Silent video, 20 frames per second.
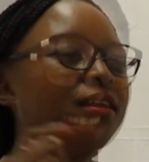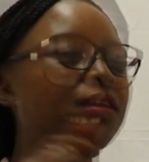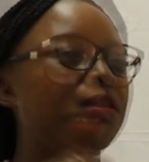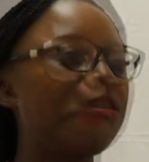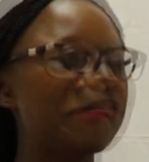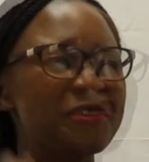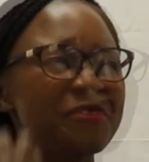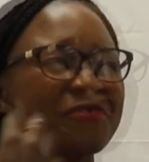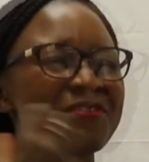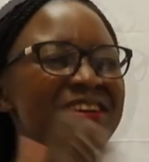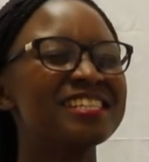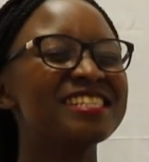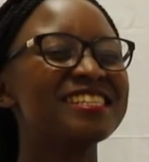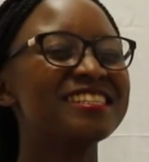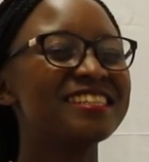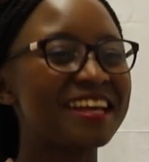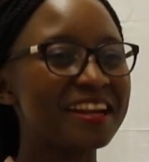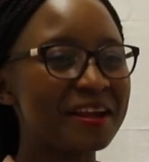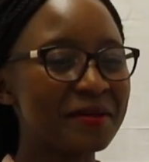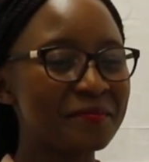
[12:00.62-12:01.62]
the
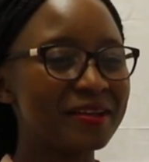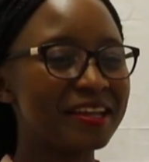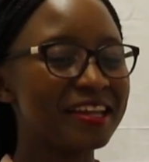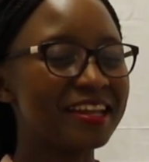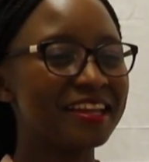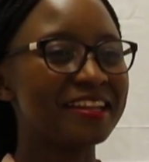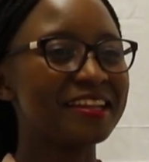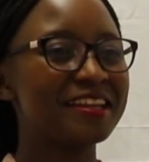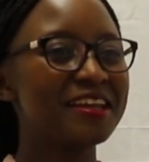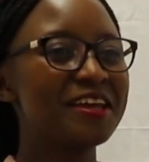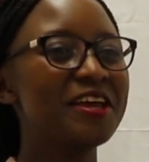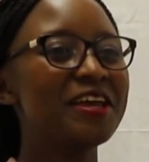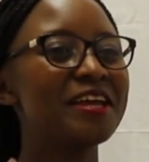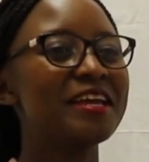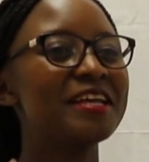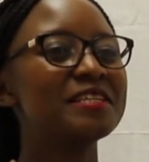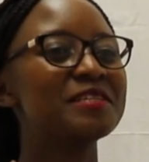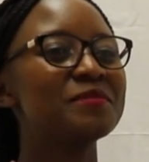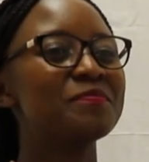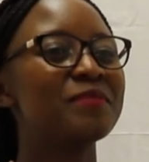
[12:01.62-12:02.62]
profession that I'm in,
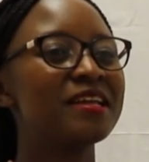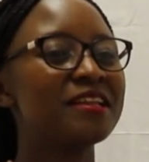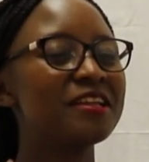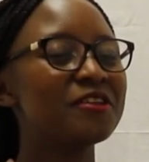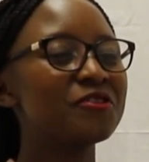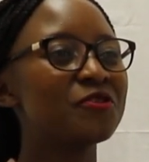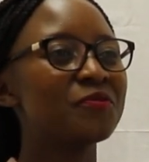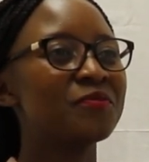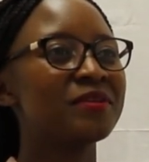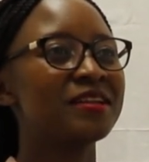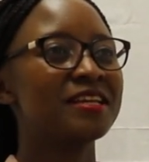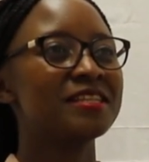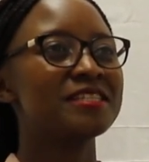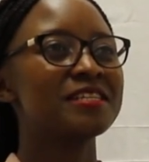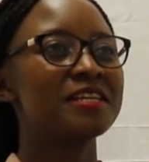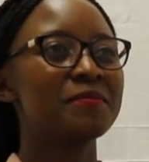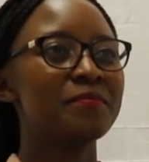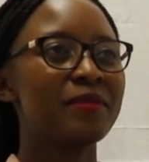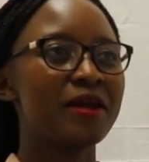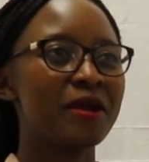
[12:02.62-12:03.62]
it's mainly
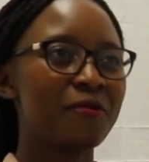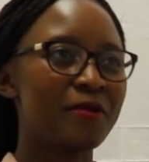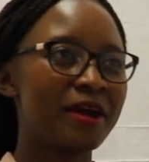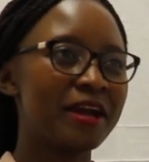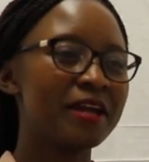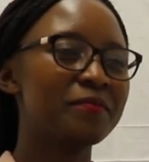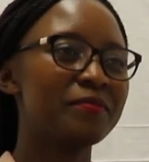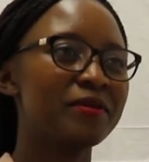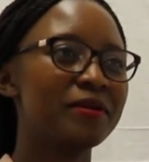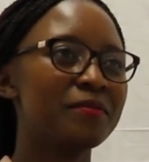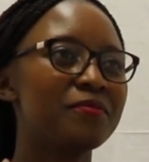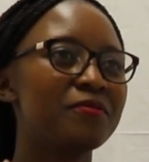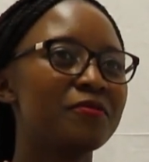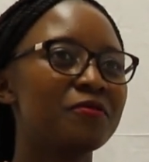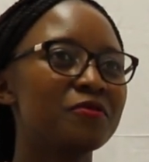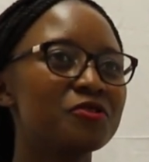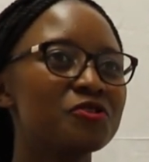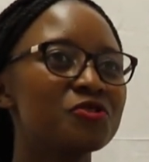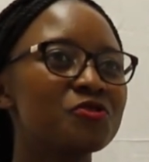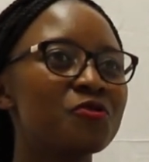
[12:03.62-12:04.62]
dominated by white
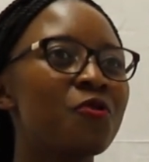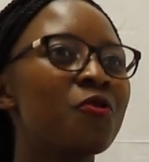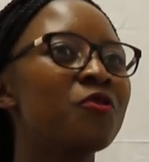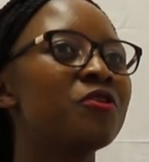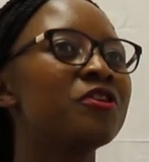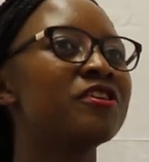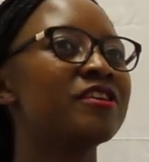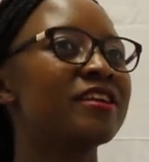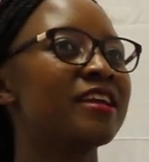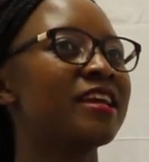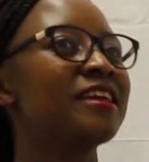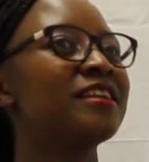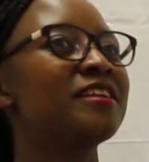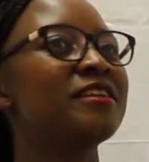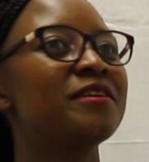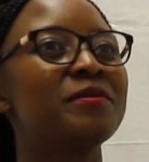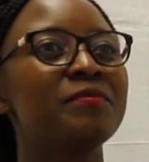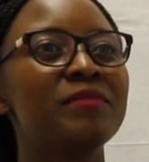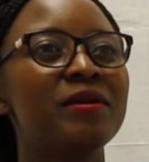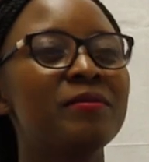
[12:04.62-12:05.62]
people. So
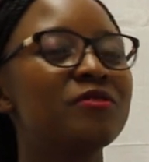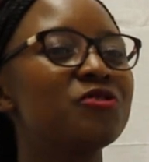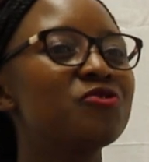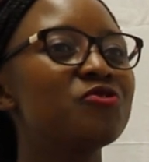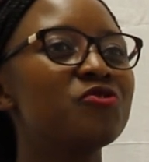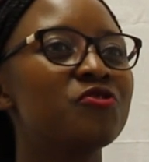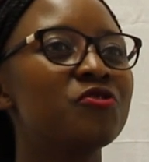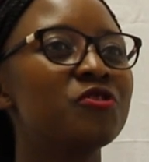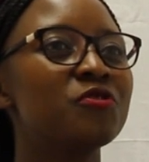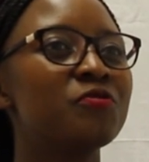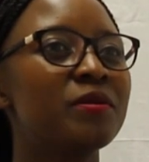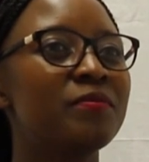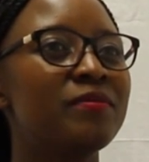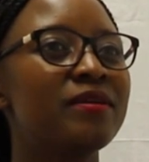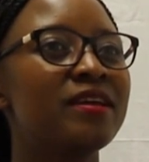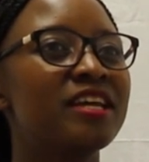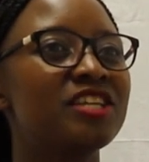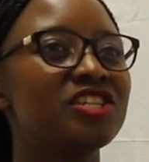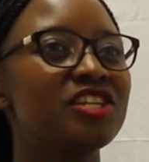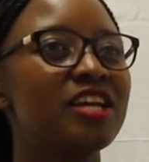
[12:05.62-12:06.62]
already, maybe to you, it will
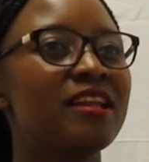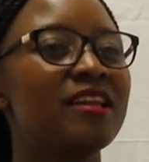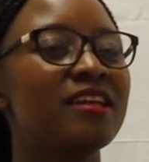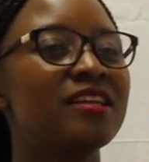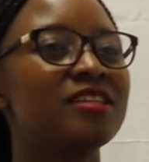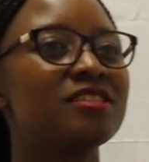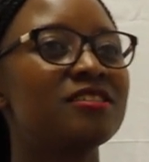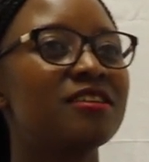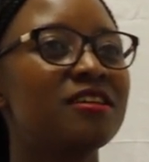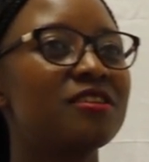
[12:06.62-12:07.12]
be a challenge